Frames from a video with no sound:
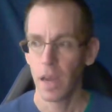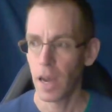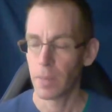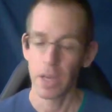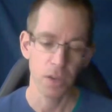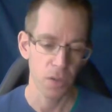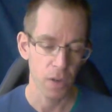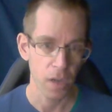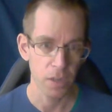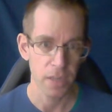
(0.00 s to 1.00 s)
Um, he also
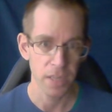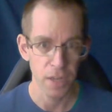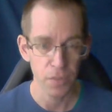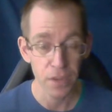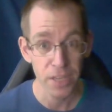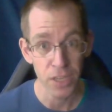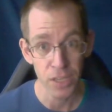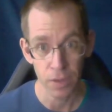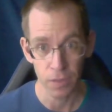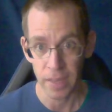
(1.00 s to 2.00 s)
calls these divisions
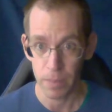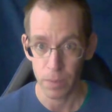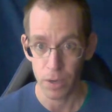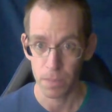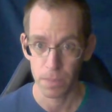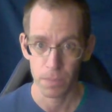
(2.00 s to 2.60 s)
of labor.